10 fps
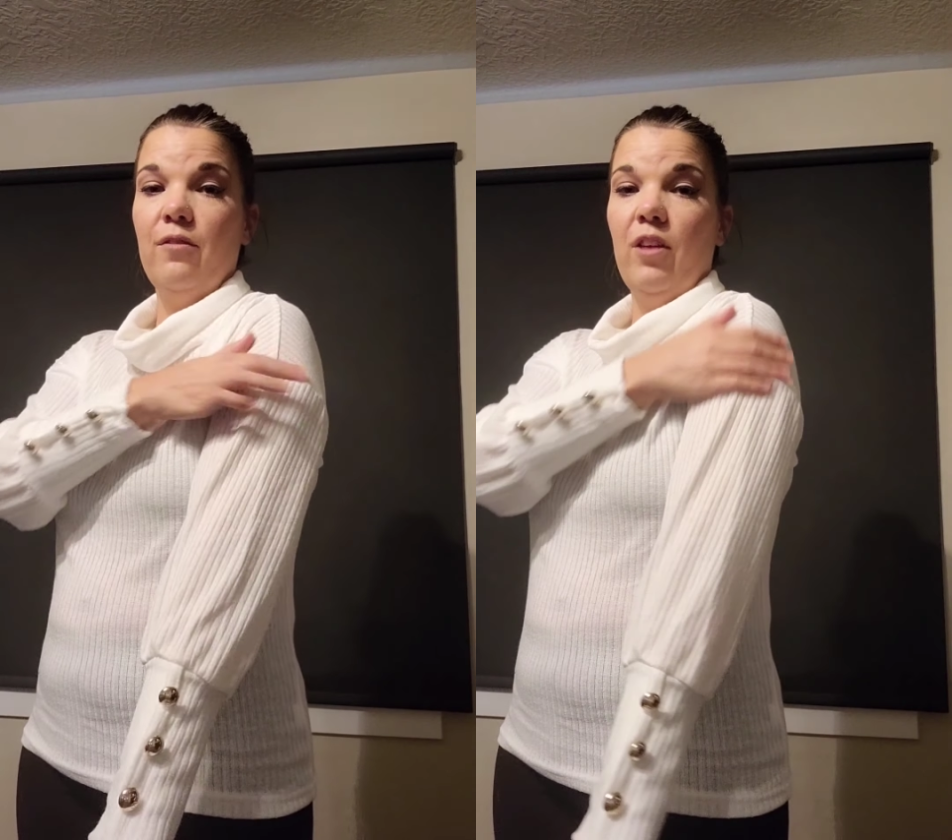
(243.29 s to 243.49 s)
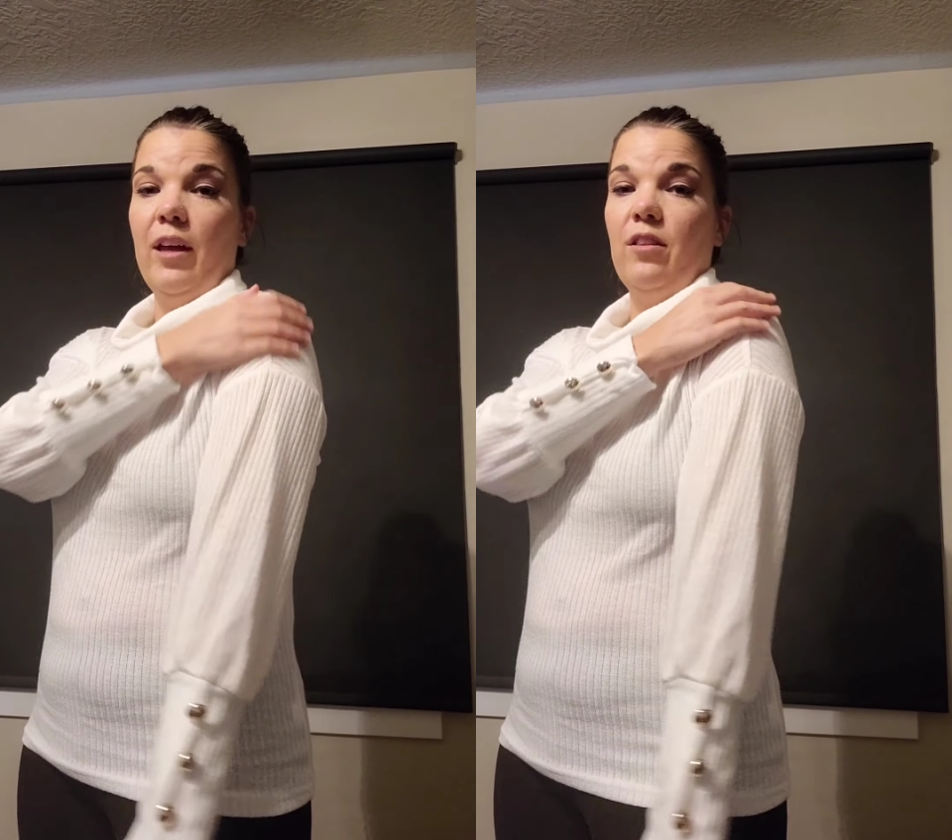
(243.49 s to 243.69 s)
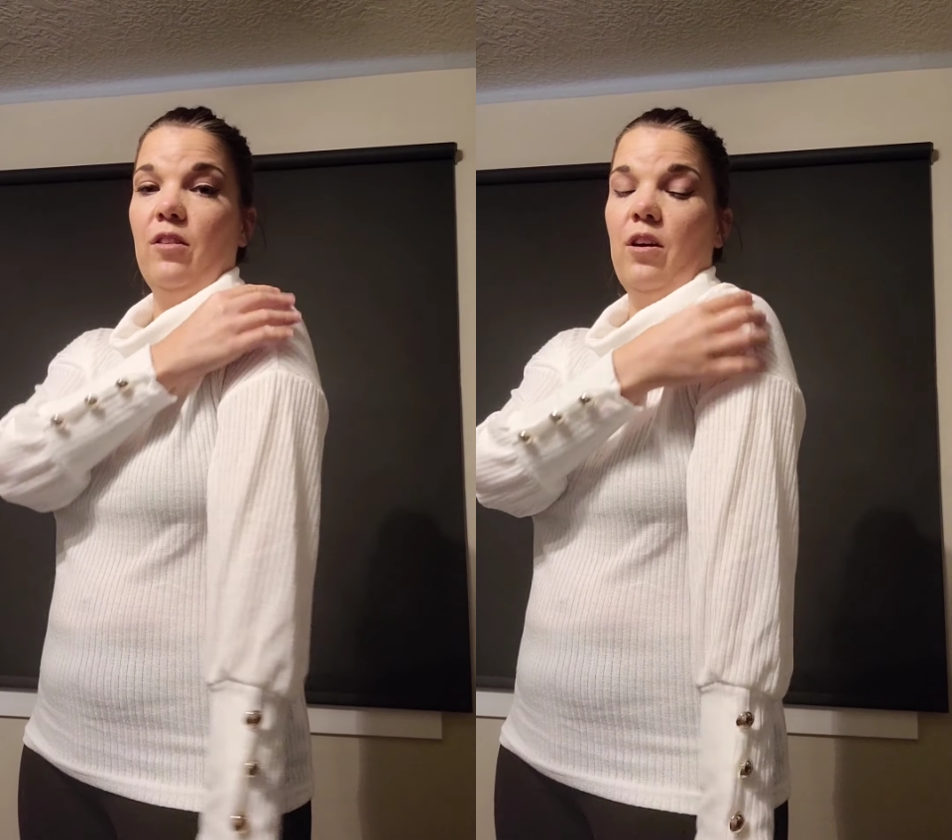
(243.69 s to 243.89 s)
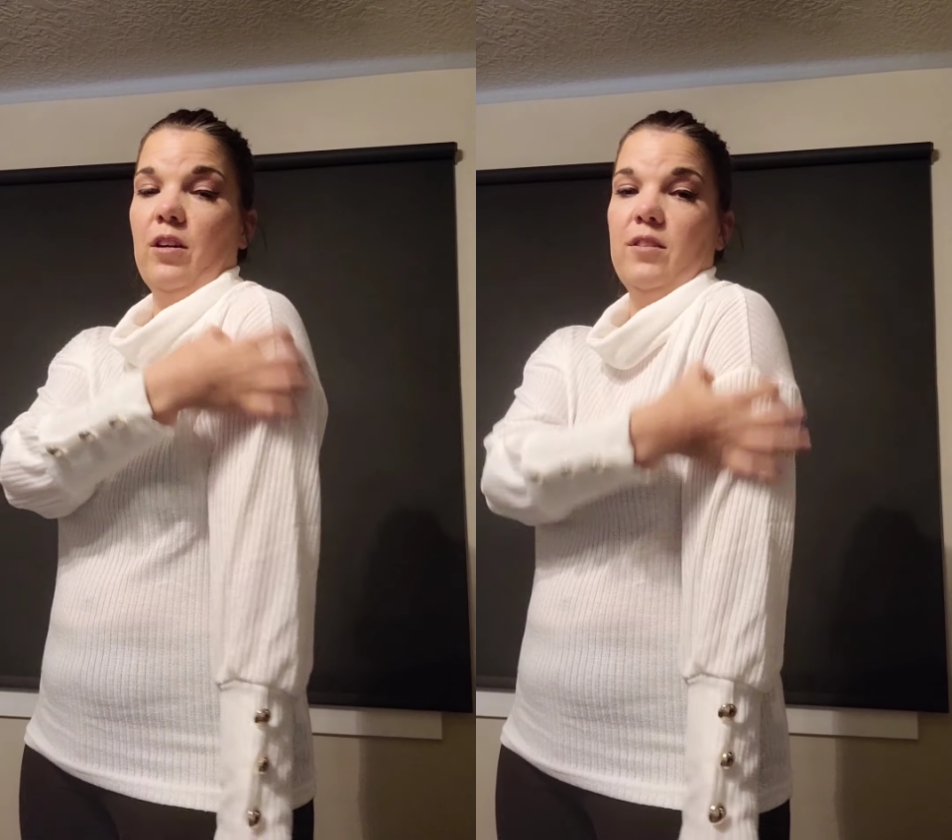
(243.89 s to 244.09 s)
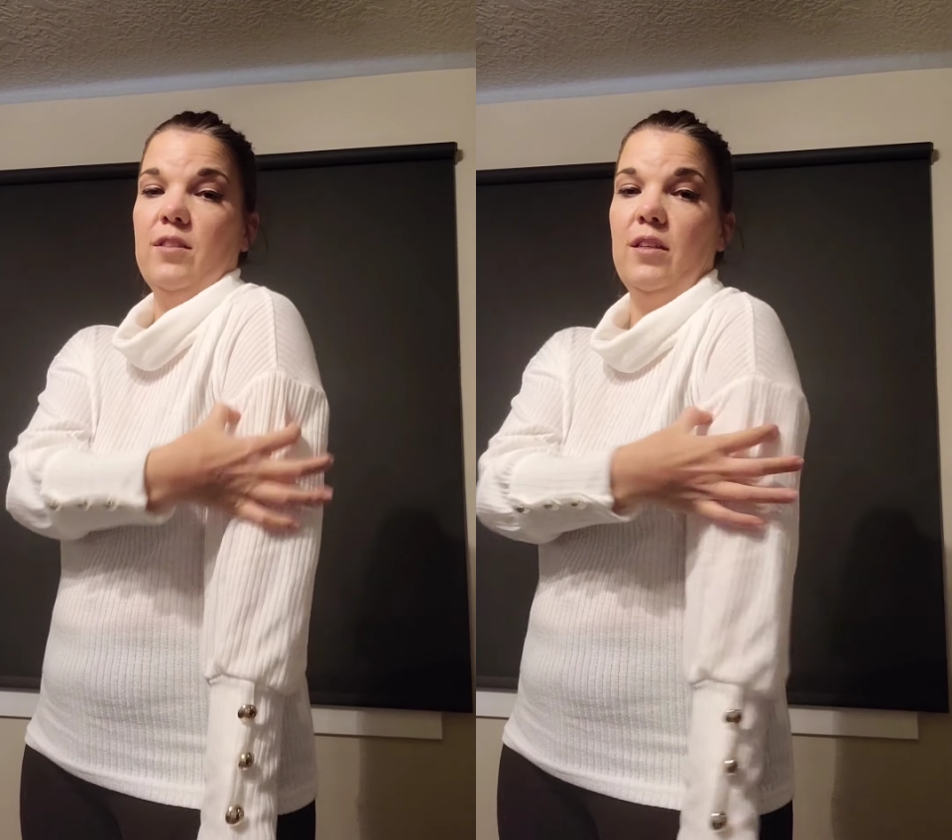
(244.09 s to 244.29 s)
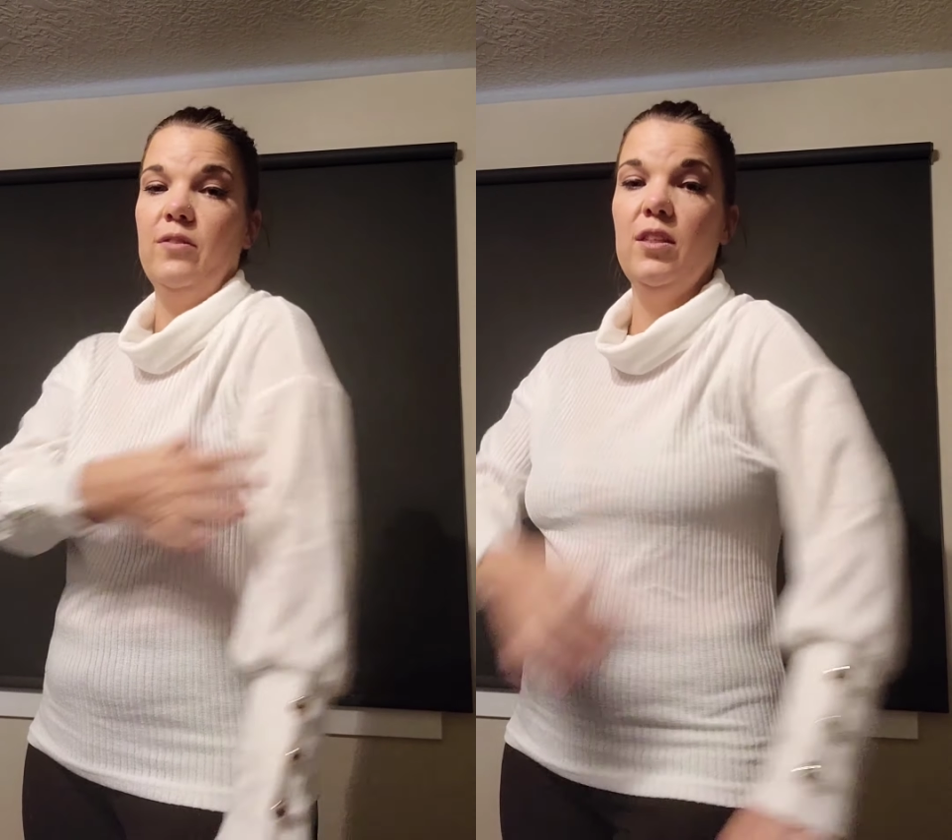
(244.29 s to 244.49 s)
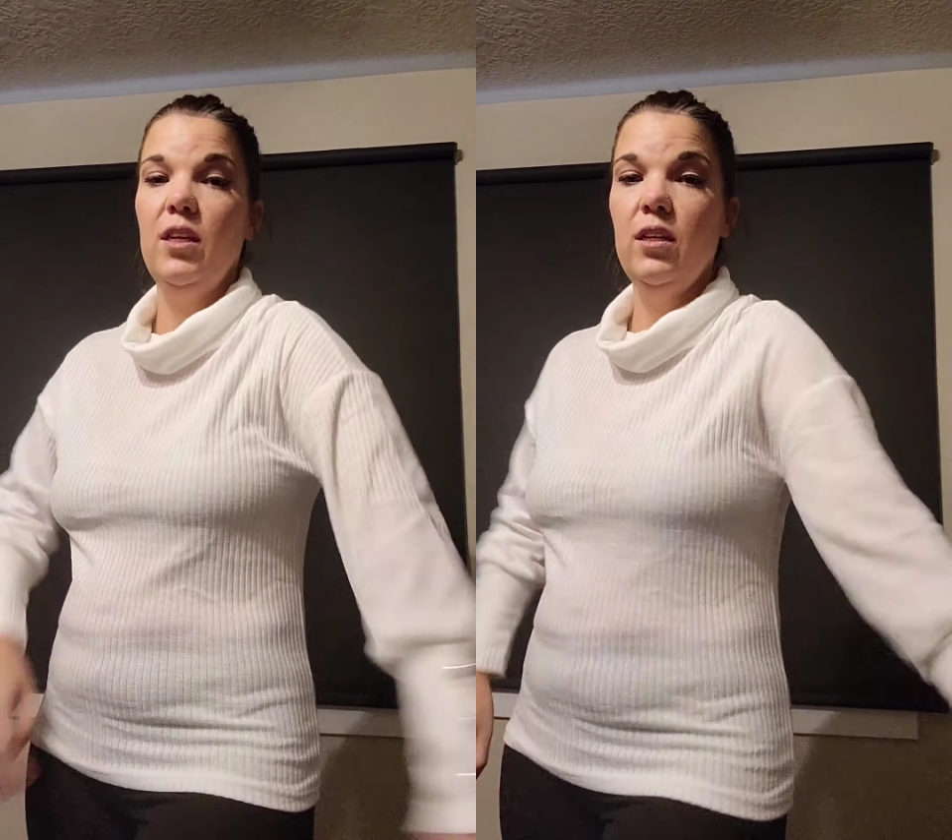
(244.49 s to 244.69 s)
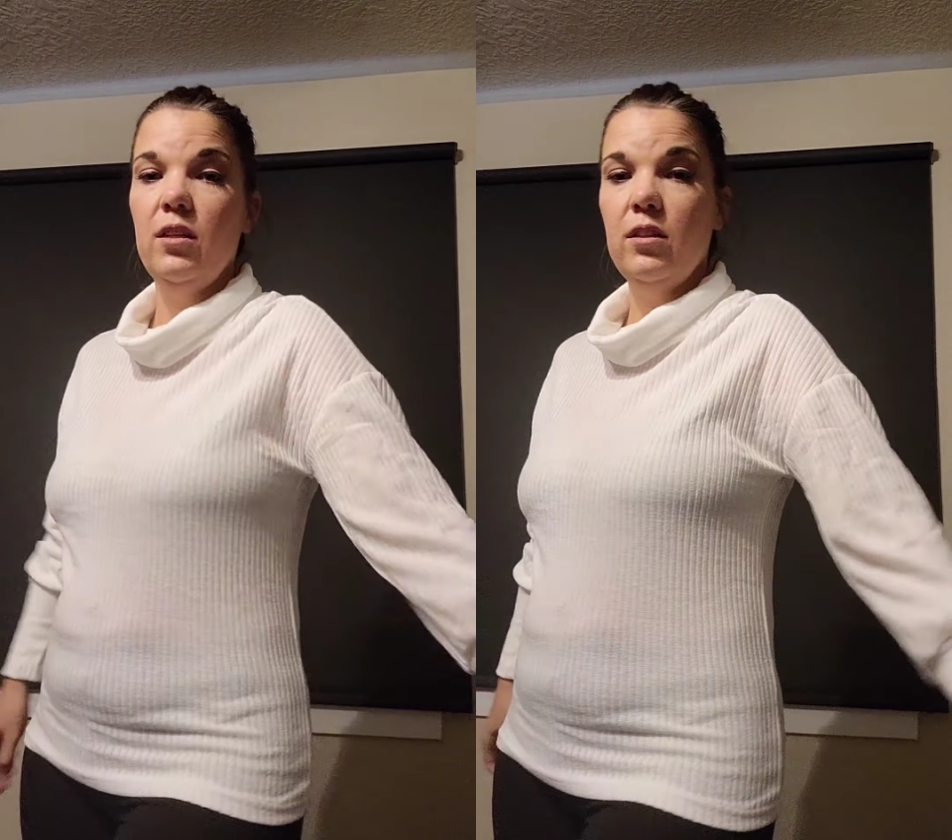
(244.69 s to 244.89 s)
have like the longer sleeves
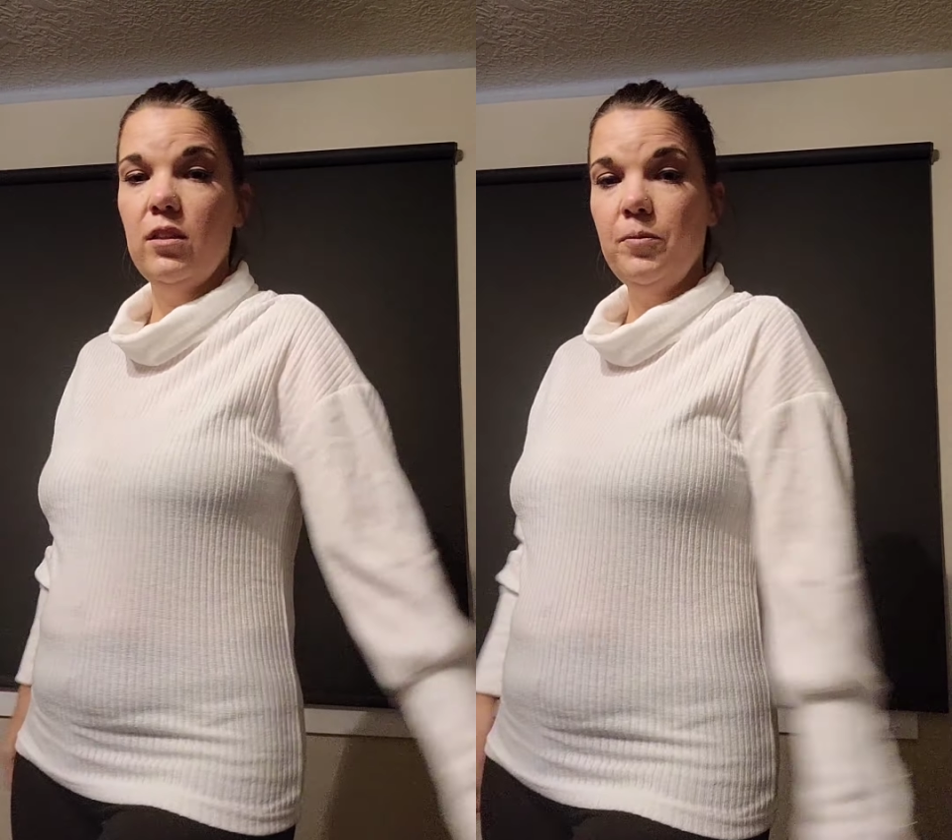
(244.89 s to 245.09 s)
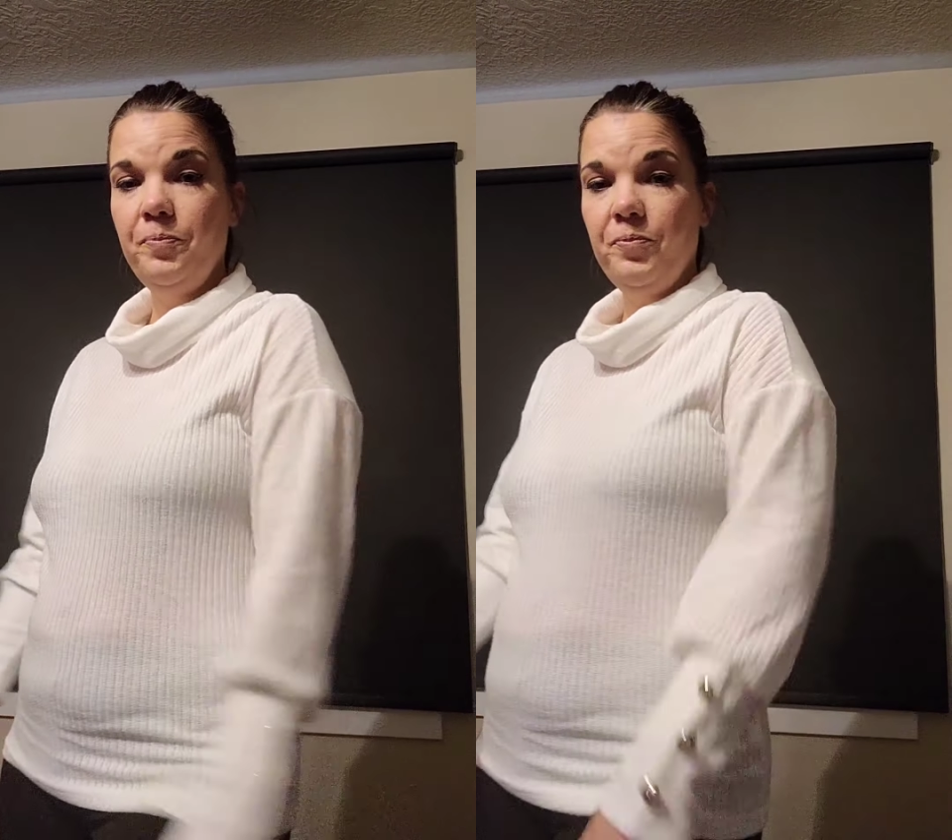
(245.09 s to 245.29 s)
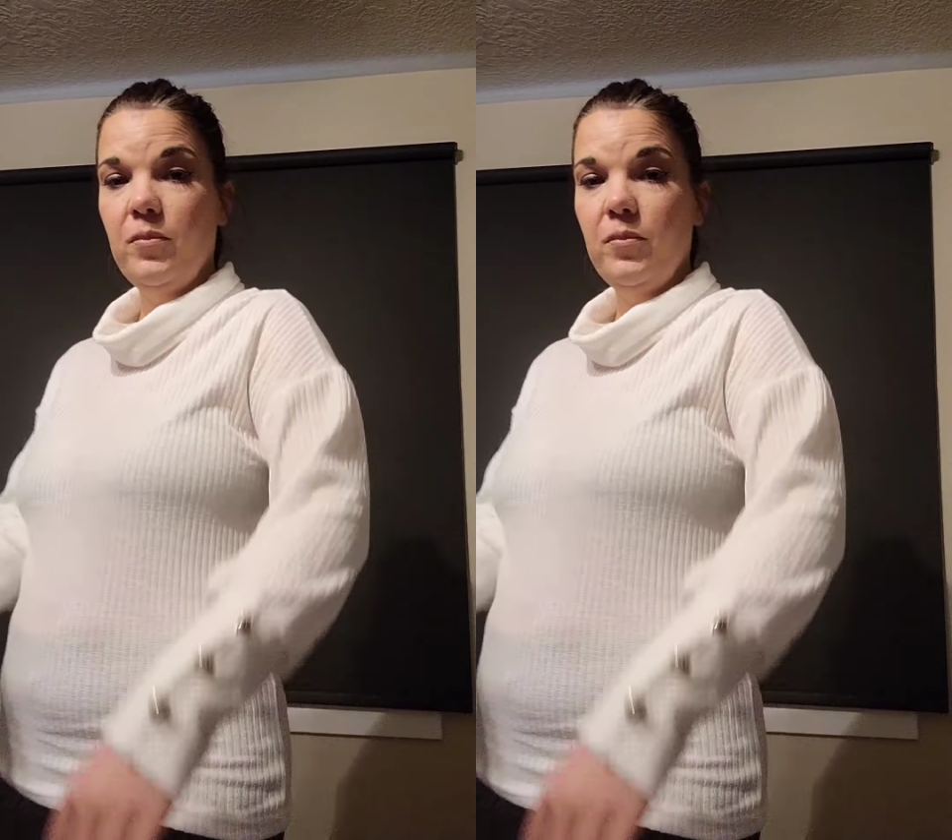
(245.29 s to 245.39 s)
here